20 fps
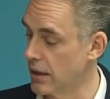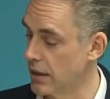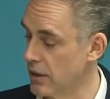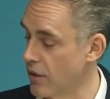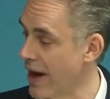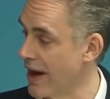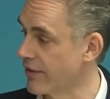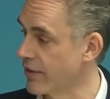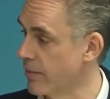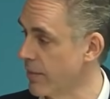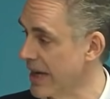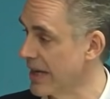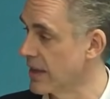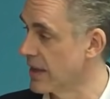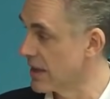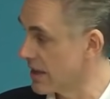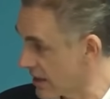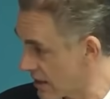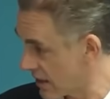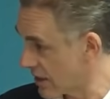
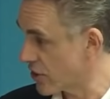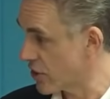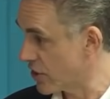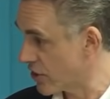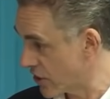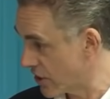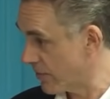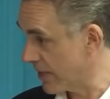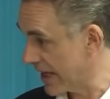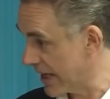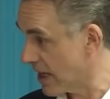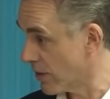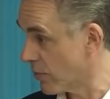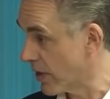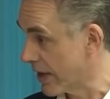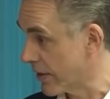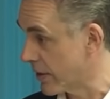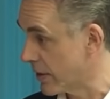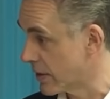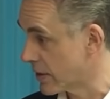the decisions to begin
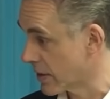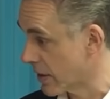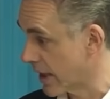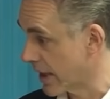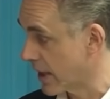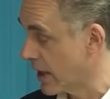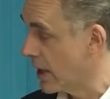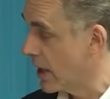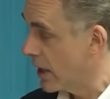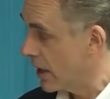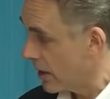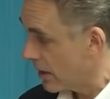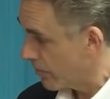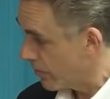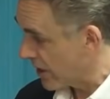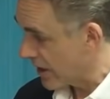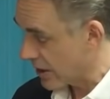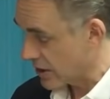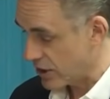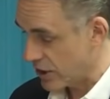with. It's like,
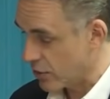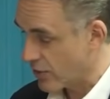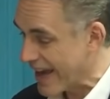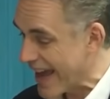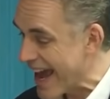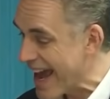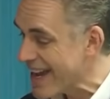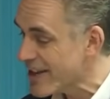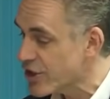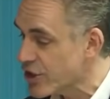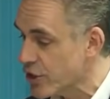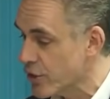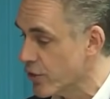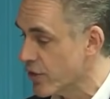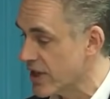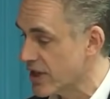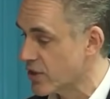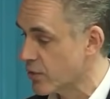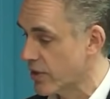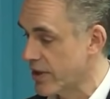because you can't
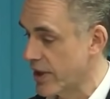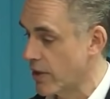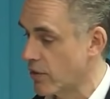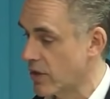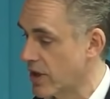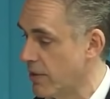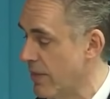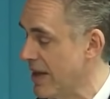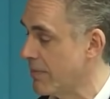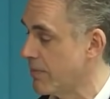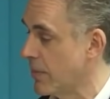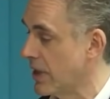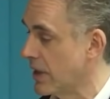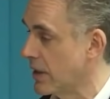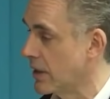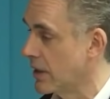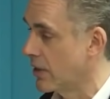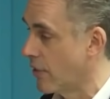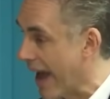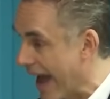do this without
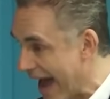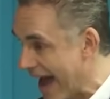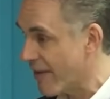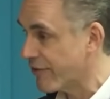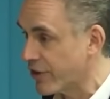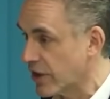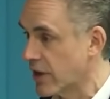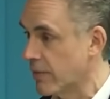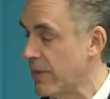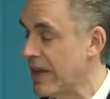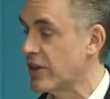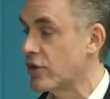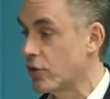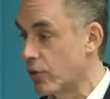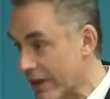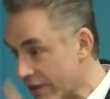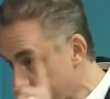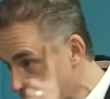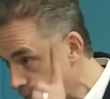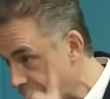commitment. You have to commit
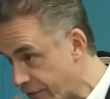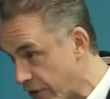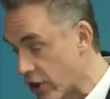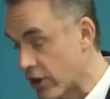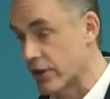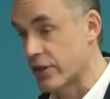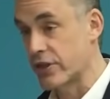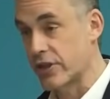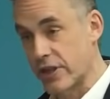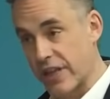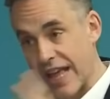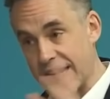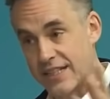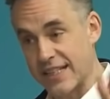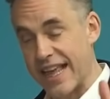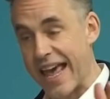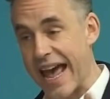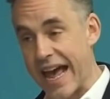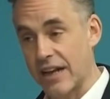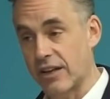to it first.
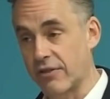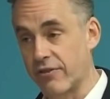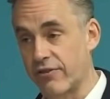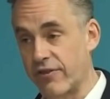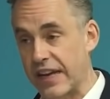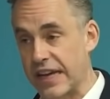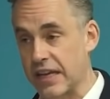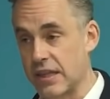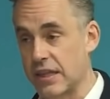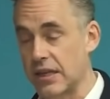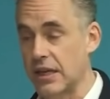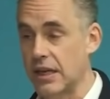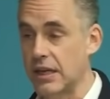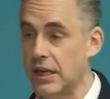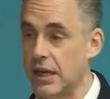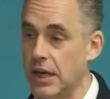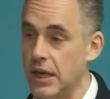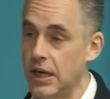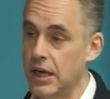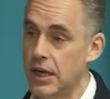That's the act of faith
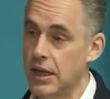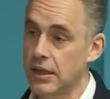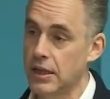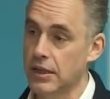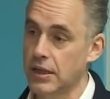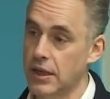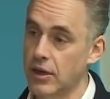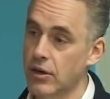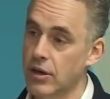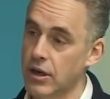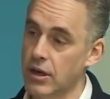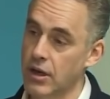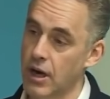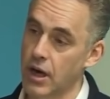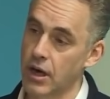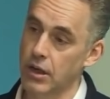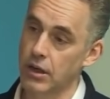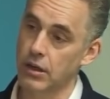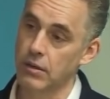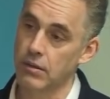that
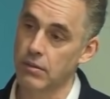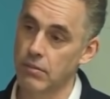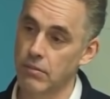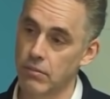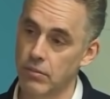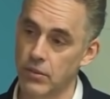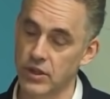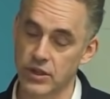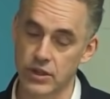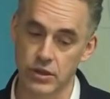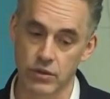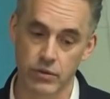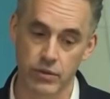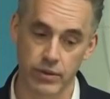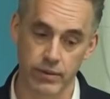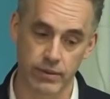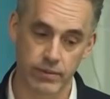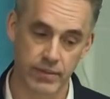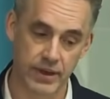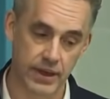Kierkegaard was
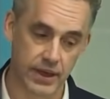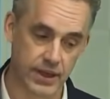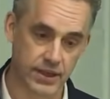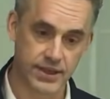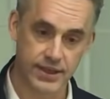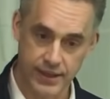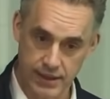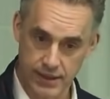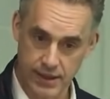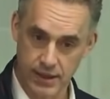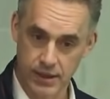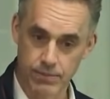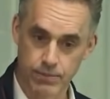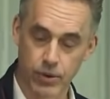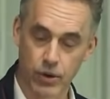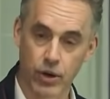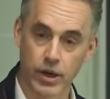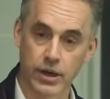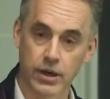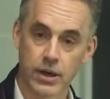so insistent
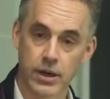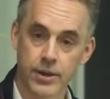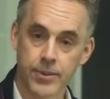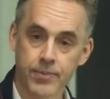upon.